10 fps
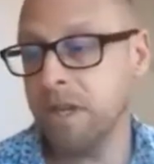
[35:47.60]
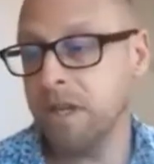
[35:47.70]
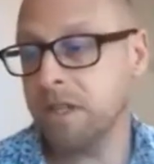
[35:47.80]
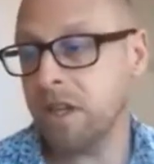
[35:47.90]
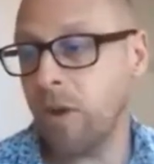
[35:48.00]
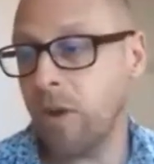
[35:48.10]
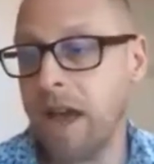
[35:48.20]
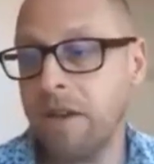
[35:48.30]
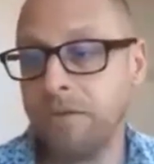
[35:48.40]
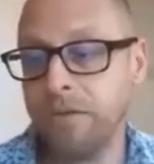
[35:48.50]
So we
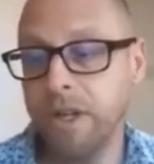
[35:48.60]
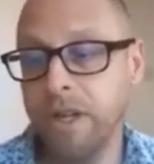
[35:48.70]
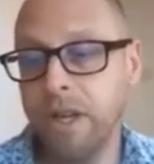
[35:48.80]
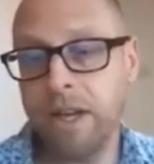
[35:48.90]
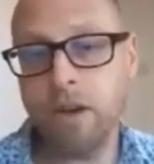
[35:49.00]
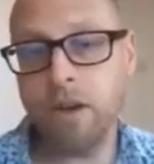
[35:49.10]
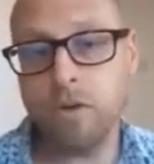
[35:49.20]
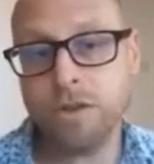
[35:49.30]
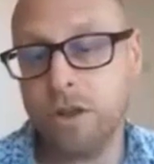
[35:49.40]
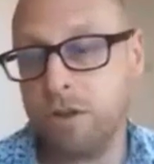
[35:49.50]
have
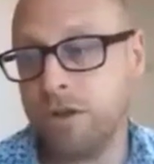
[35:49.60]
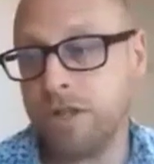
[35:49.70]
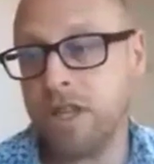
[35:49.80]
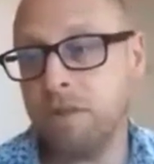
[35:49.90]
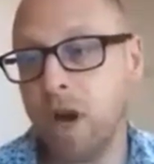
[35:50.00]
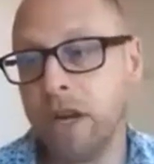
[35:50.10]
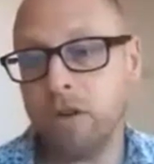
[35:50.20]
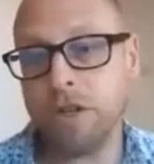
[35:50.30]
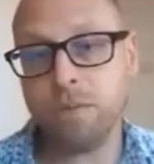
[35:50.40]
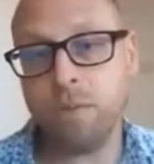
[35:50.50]
also using the
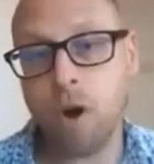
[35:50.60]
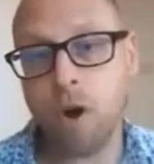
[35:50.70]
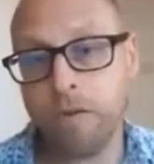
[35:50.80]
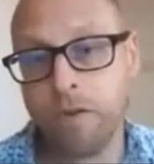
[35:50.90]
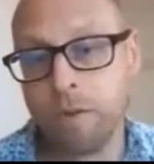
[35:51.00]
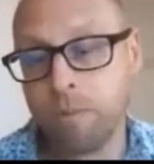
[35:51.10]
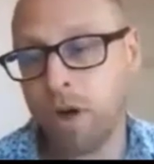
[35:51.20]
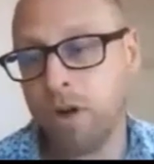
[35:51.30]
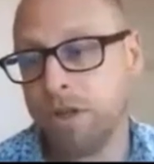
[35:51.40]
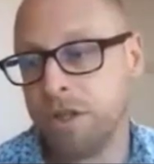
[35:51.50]
microtopography
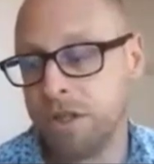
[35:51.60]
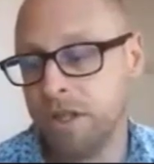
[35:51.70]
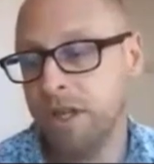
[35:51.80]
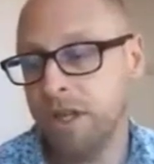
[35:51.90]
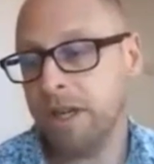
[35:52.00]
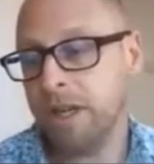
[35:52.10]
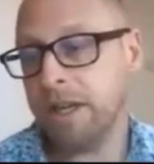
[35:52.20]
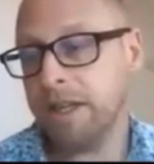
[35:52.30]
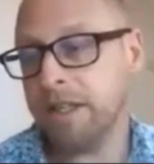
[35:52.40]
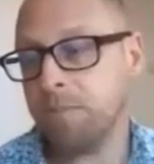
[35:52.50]
approach.
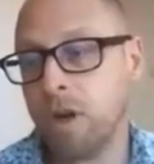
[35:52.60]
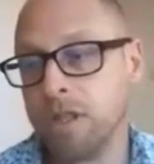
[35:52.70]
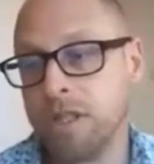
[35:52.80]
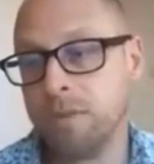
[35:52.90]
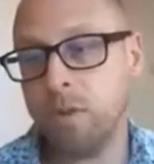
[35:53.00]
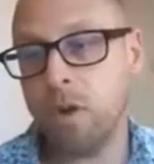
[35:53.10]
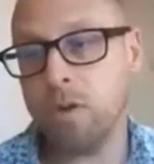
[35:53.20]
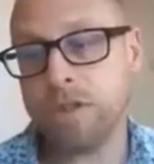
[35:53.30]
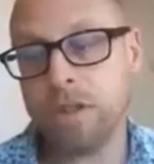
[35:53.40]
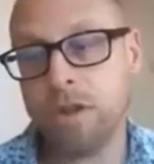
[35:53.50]
It's possible
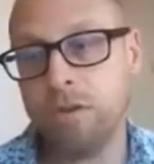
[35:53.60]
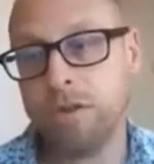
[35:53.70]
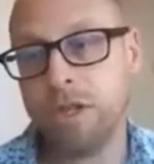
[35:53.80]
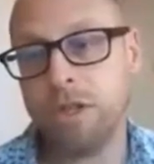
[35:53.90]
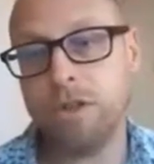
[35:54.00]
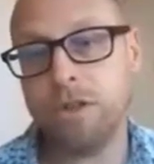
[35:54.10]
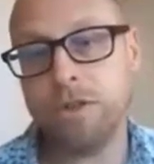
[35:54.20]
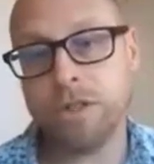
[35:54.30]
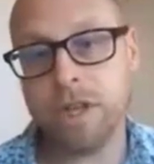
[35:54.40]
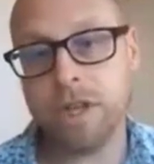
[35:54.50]
also to
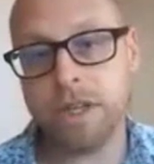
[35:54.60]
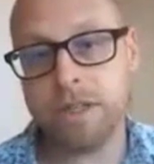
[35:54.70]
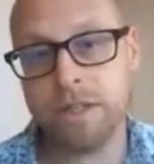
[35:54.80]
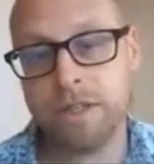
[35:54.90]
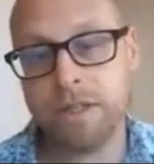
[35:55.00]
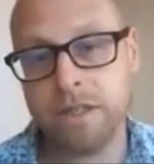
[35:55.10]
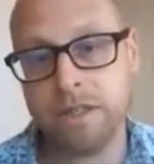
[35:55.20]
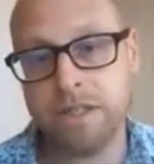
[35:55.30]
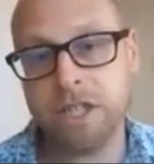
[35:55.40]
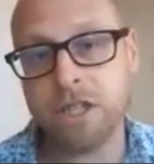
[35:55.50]
use
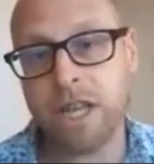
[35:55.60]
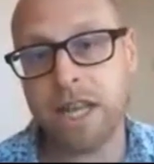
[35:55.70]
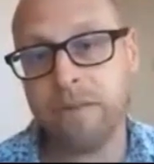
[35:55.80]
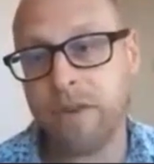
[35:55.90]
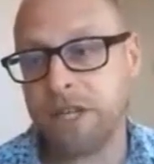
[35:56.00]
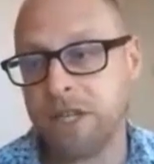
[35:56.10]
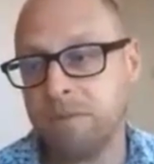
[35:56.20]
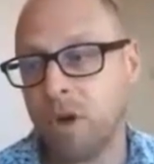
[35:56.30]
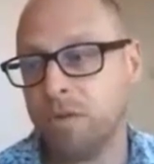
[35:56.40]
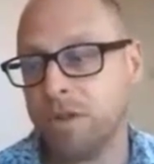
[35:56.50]
digital elevation
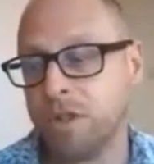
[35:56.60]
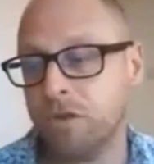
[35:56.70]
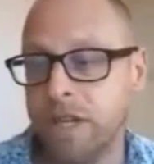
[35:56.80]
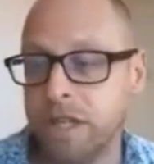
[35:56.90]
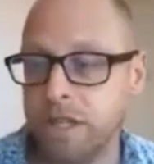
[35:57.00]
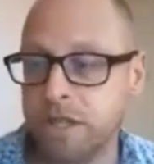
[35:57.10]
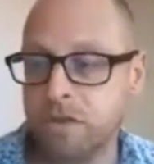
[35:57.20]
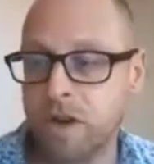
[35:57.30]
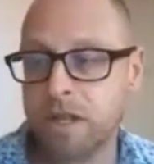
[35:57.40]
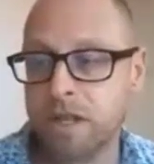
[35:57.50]
models to
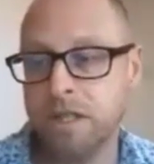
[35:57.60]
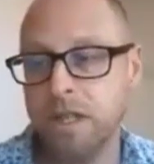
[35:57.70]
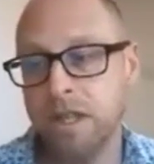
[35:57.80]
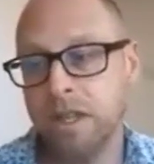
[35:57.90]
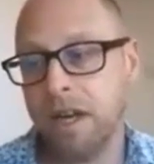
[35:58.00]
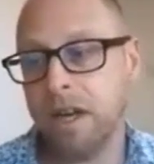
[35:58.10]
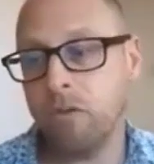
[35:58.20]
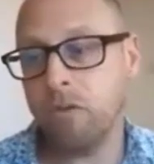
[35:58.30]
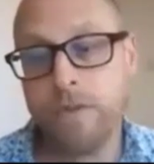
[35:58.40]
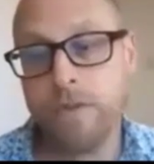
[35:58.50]
reconstruct
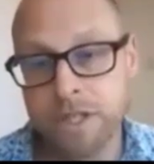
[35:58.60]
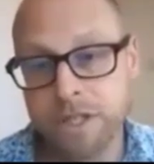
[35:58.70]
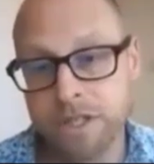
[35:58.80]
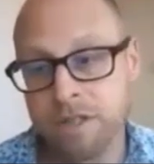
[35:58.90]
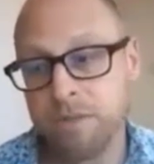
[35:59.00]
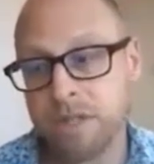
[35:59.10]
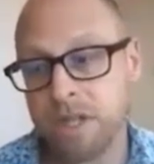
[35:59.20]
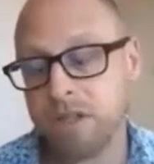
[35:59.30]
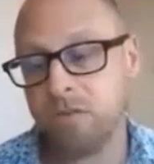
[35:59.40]
river systems and to